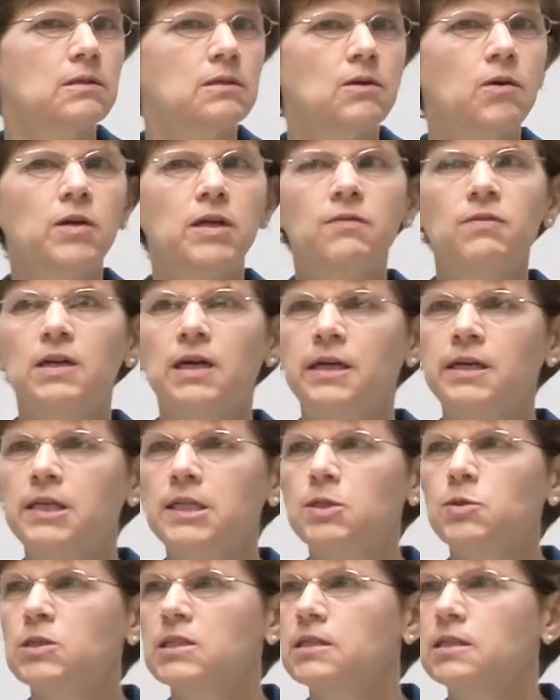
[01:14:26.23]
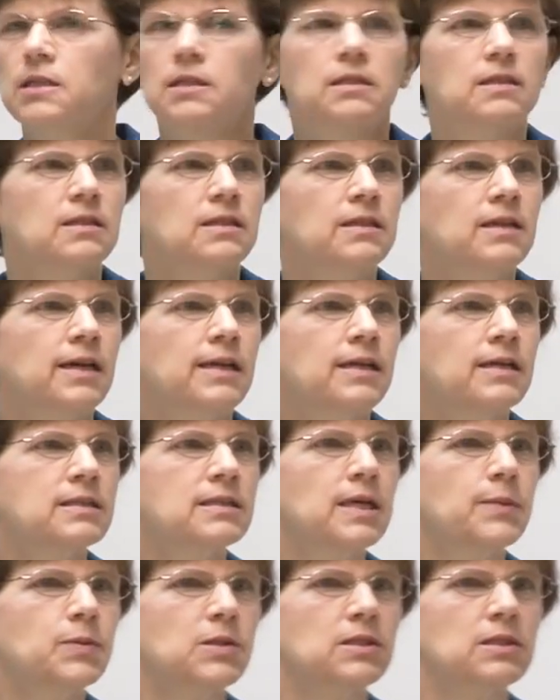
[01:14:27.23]
Or even uninteresting? Any
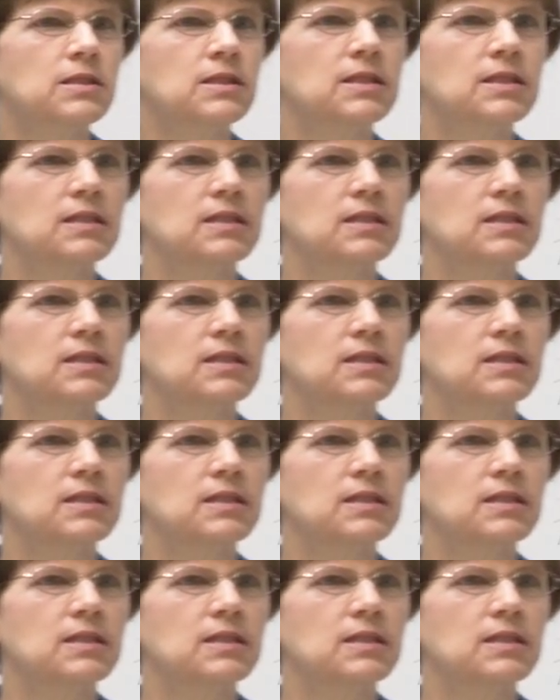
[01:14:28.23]
exception?